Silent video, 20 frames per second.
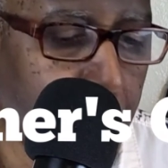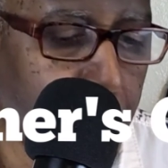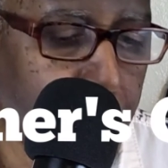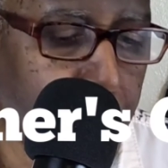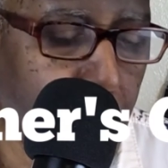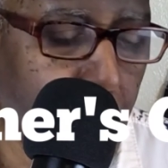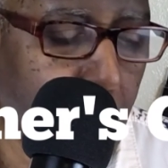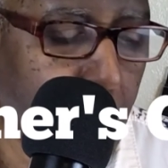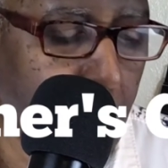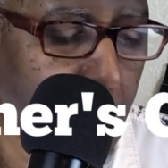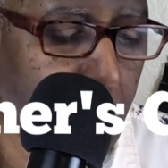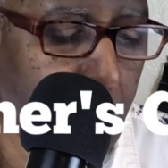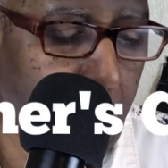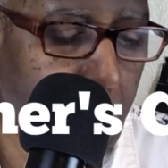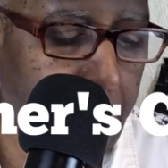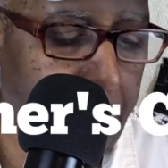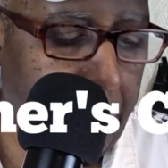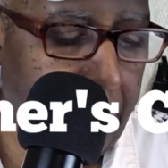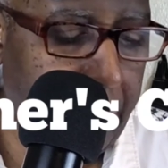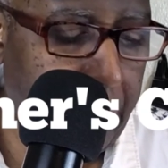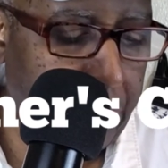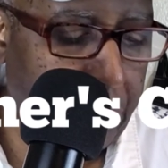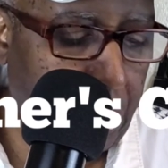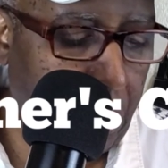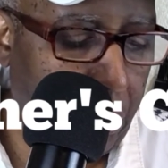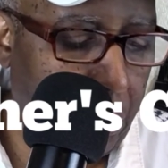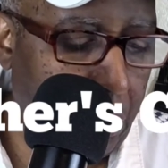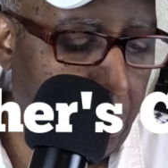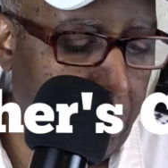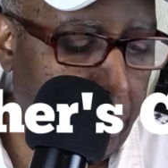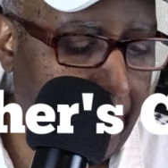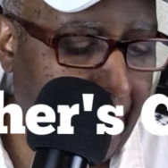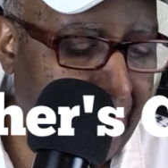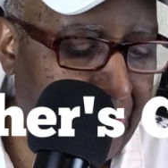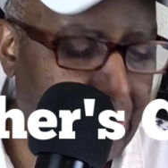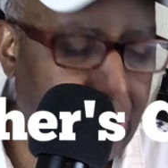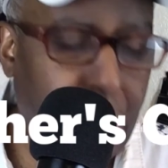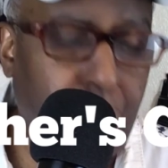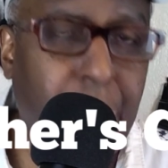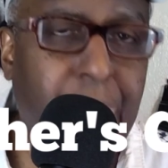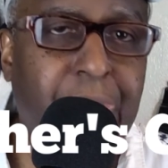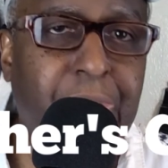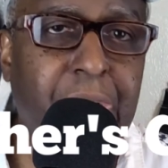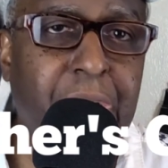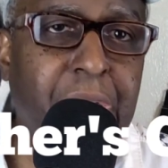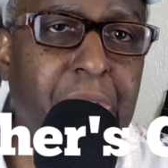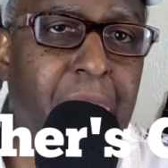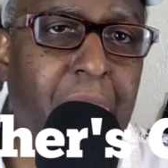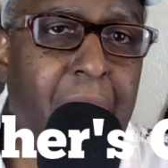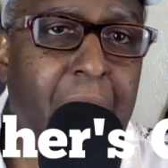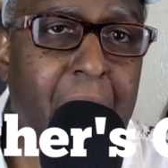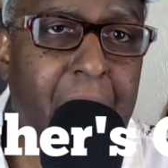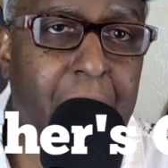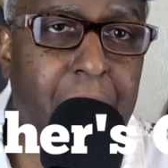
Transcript: So the total is 36.5,